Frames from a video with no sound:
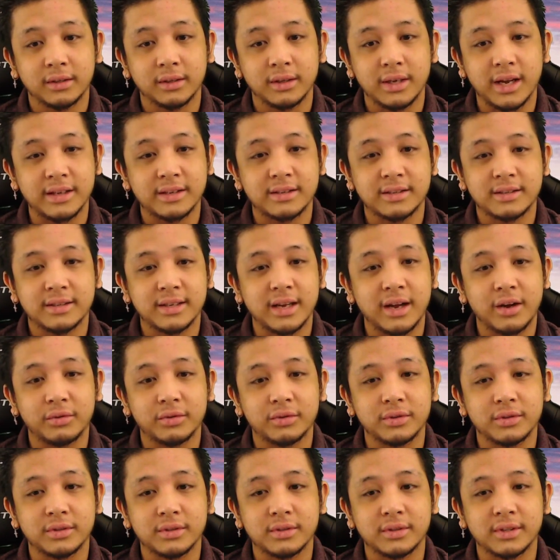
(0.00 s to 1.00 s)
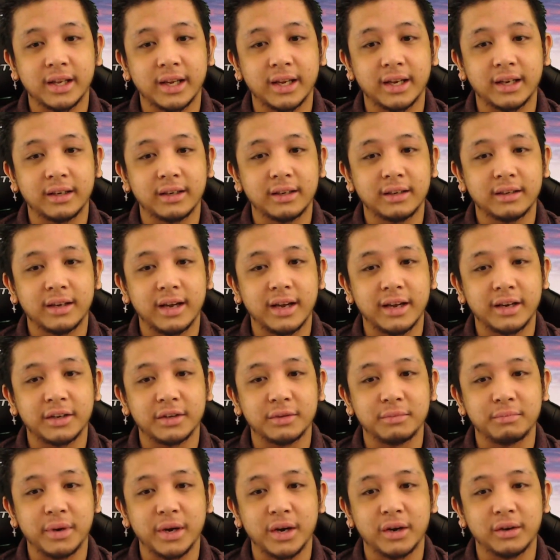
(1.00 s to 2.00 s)
That sounds like I
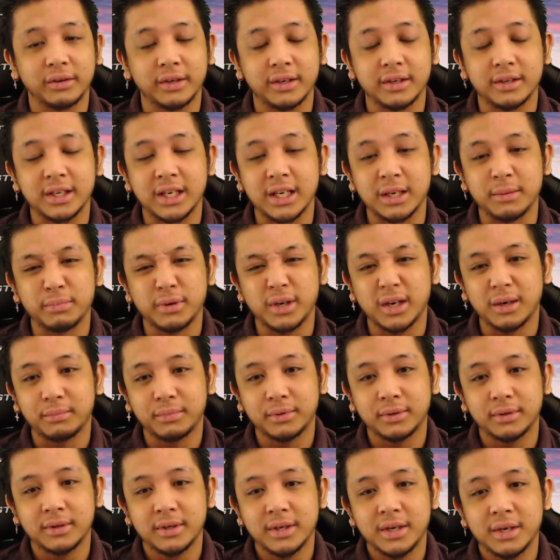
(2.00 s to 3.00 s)
could barely keep up.